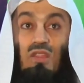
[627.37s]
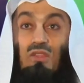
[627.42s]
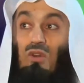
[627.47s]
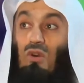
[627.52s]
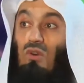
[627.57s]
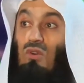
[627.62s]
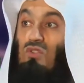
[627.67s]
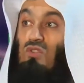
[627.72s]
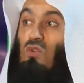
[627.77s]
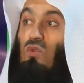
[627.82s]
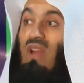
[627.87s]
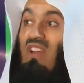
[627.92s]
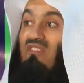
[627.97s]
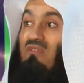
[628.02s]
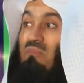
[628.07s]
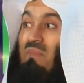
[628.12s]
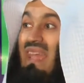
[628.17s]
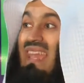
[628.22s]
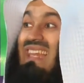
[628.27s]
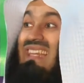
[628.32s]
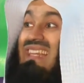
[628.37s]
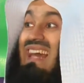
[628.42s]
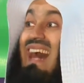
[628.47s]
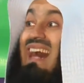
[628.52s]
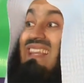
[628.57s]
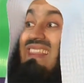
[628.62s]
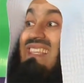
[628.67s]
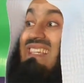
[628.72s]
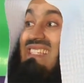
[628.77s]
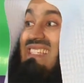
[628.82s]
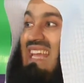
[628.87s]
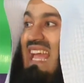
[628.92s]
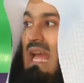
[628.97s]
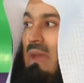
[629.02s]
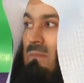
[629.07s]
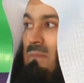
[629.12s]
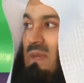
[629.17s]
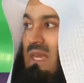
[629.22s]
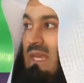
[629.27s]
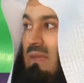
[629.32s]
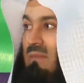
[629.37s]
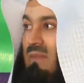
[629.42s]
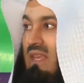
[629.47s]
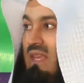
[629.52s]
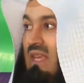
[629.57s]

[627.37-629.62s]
those who have made others happy.